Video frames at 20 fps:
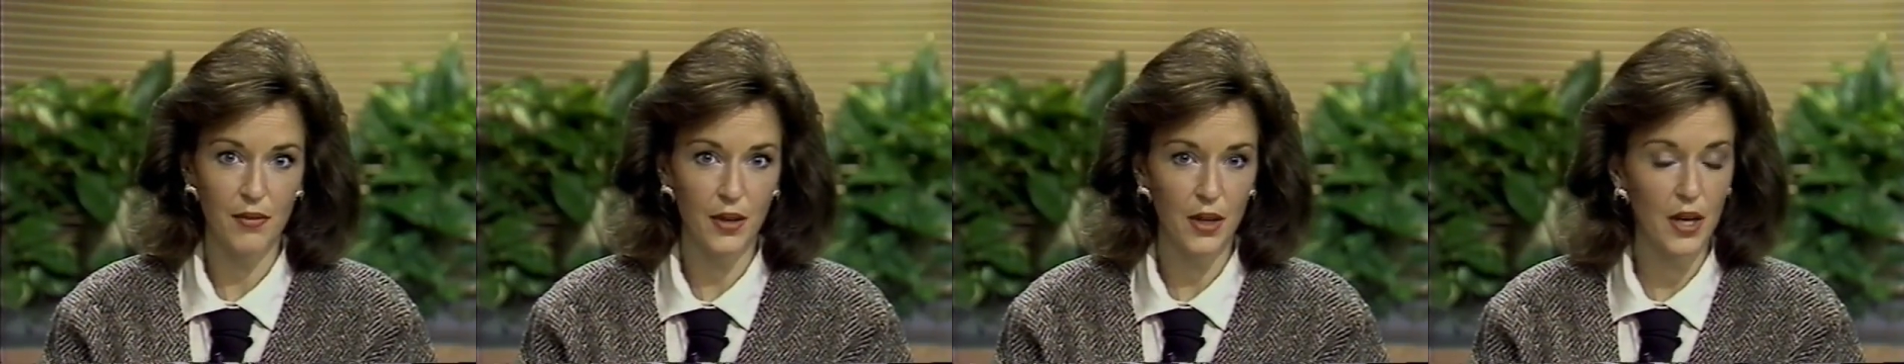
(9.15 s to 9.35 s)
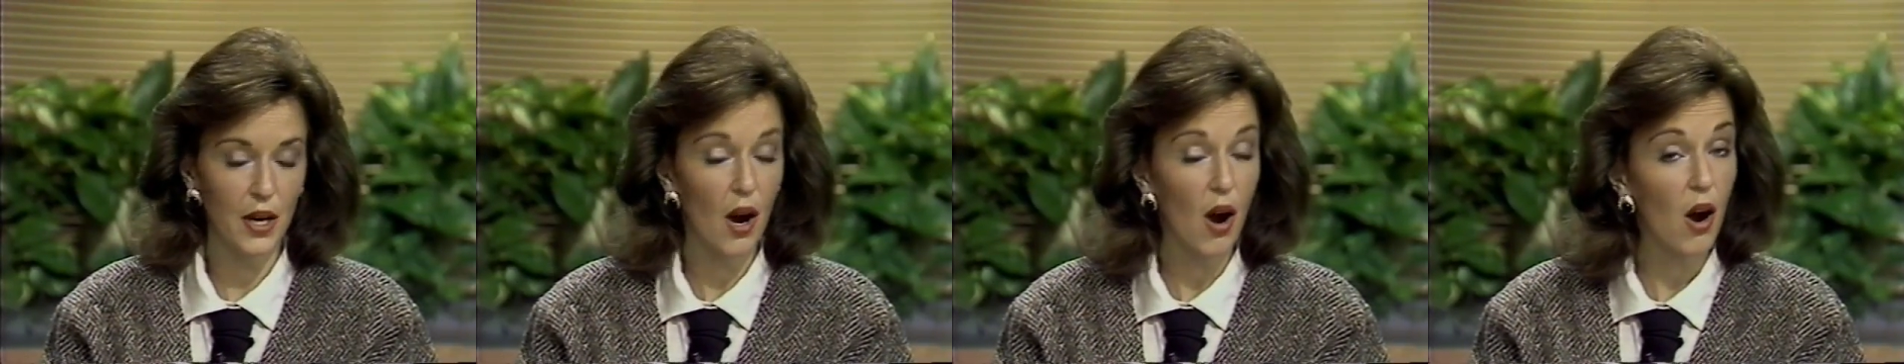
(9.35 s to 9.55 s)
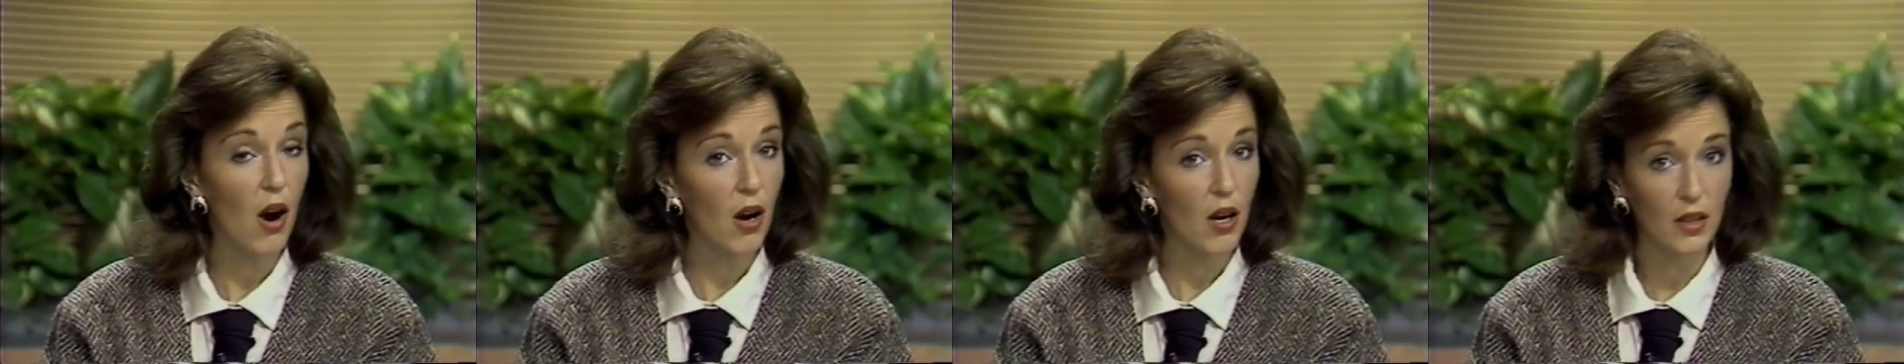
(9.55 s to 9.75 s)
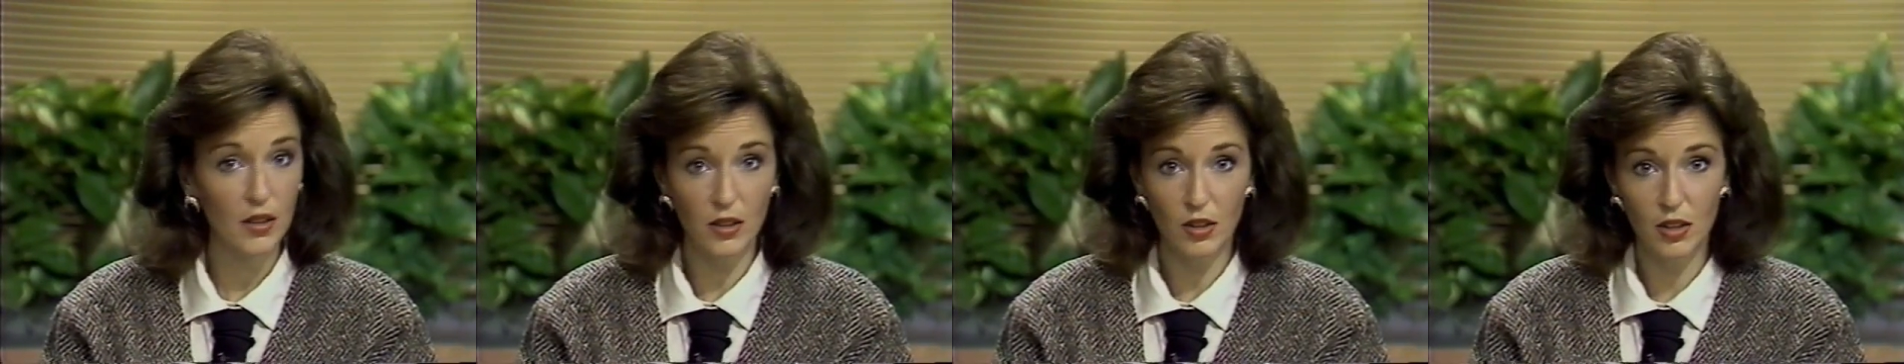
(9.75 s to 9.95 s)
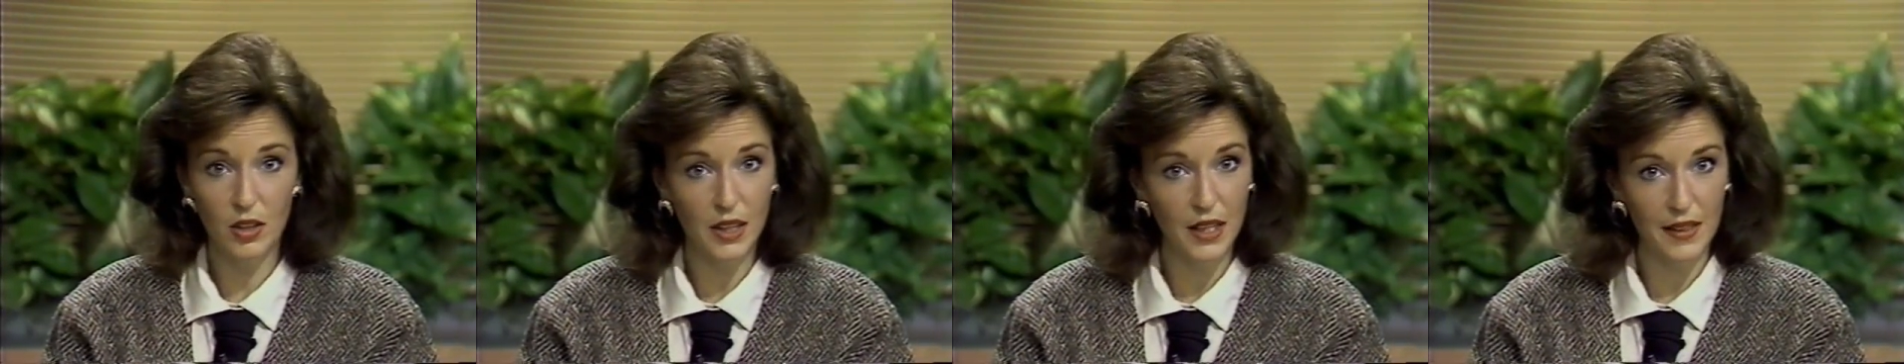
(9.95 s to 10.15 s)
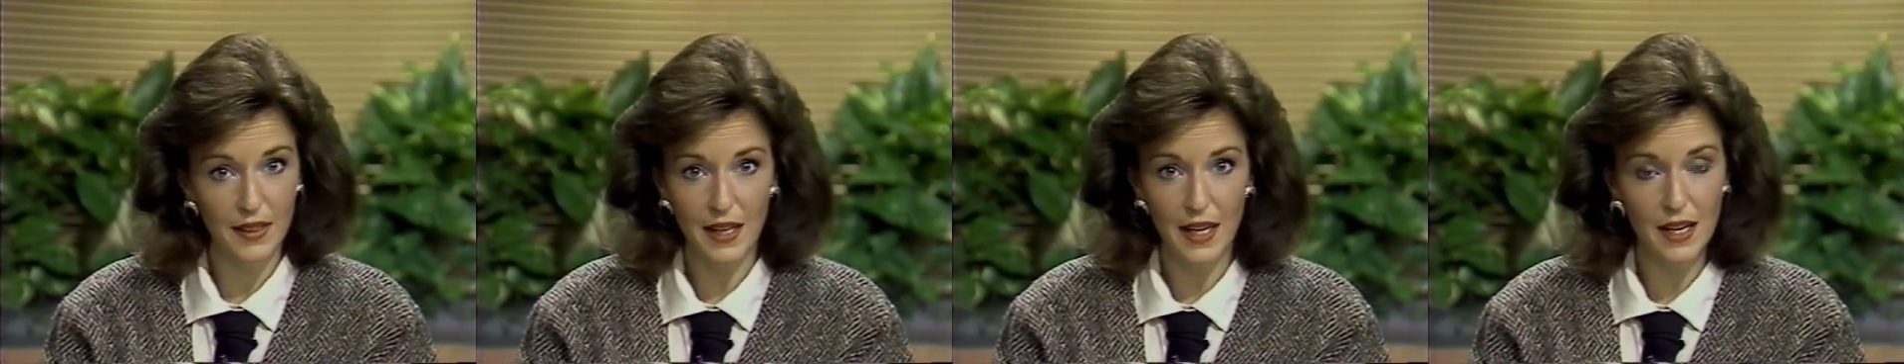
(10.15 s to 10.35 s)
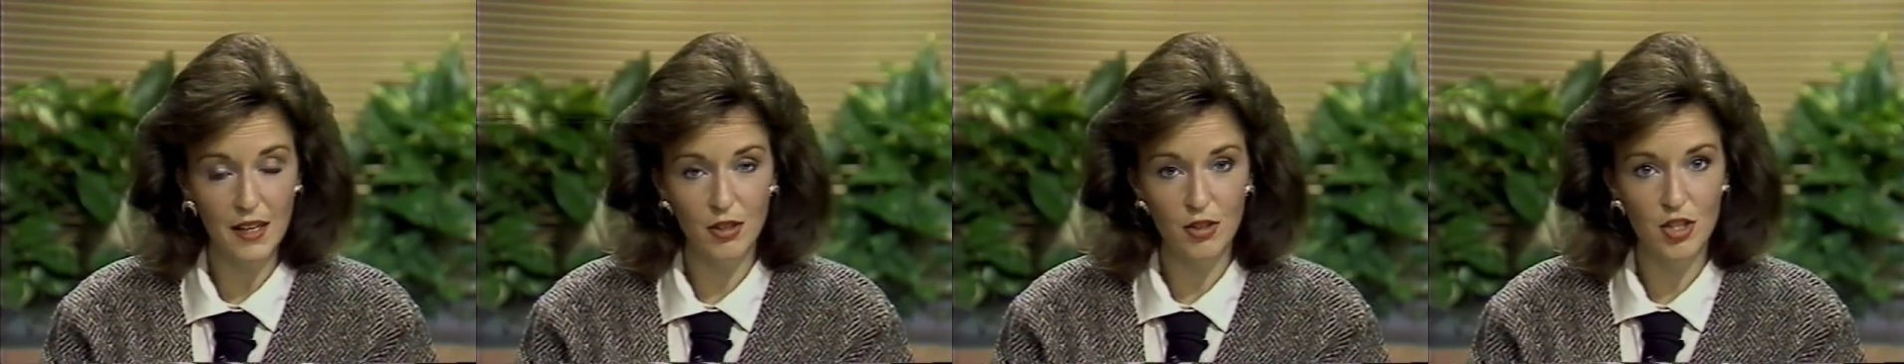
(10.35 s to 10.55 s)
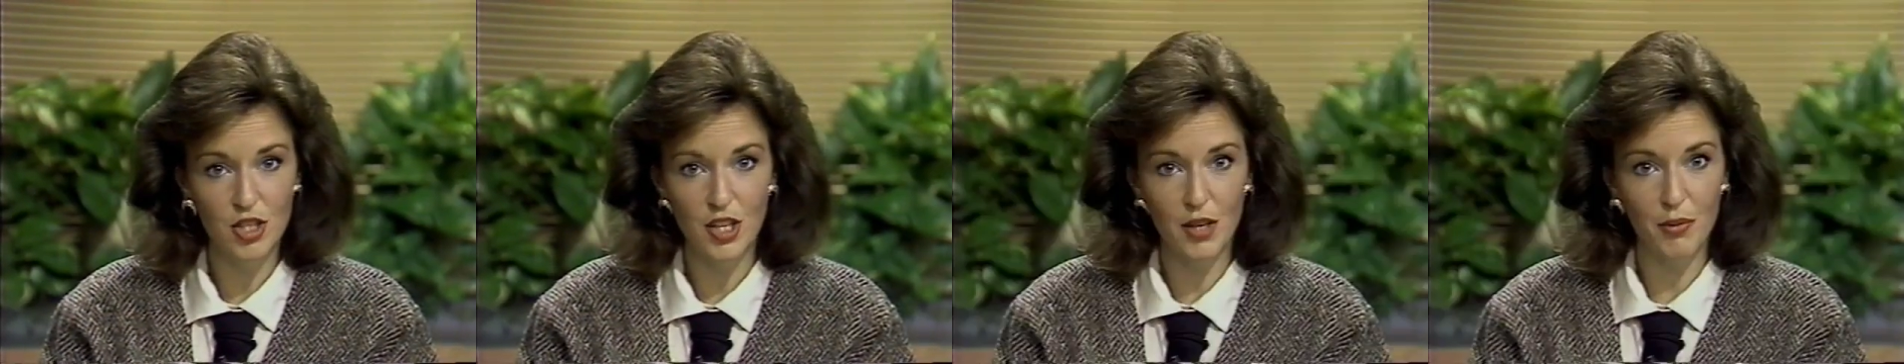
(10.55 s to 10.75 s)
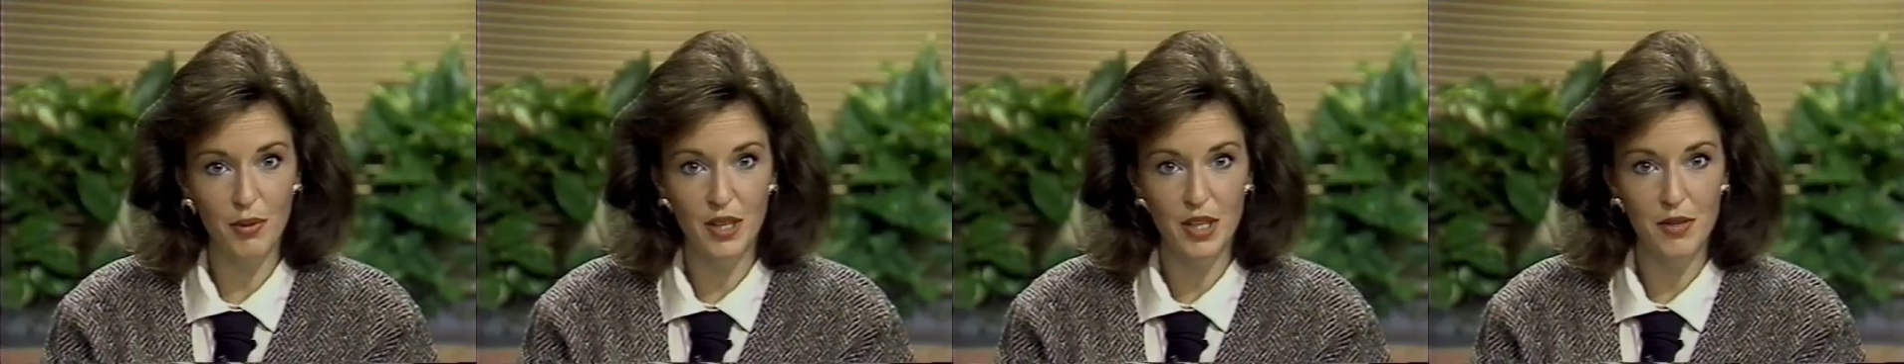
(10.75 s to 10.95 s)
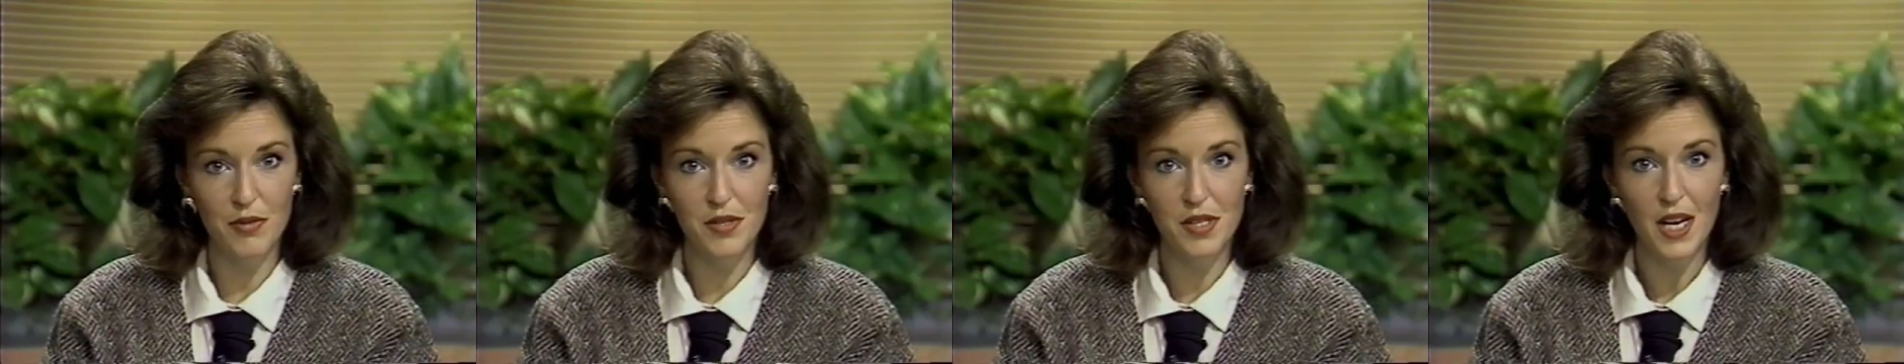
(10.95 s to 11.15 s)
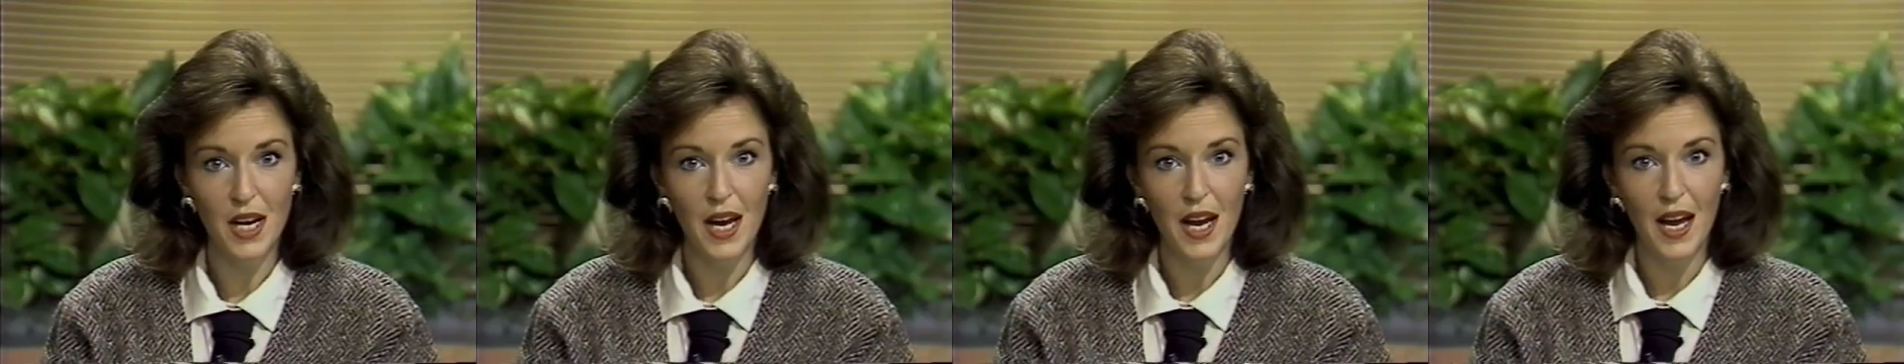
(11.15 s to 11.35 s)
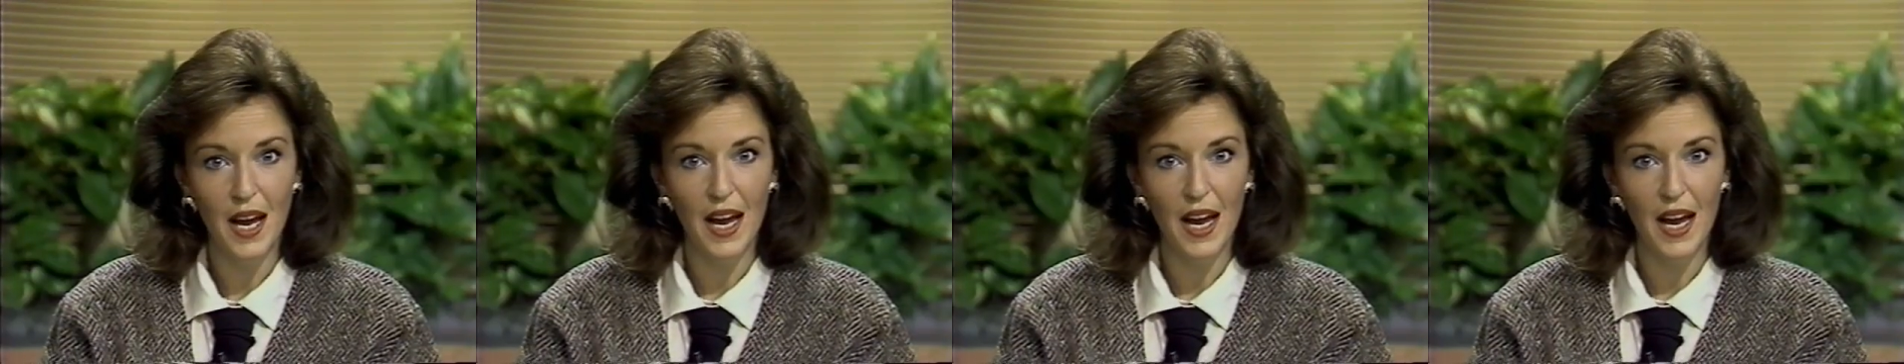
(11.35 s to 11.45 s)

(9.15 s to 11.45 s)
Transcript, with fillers: very hard look at the energy we use,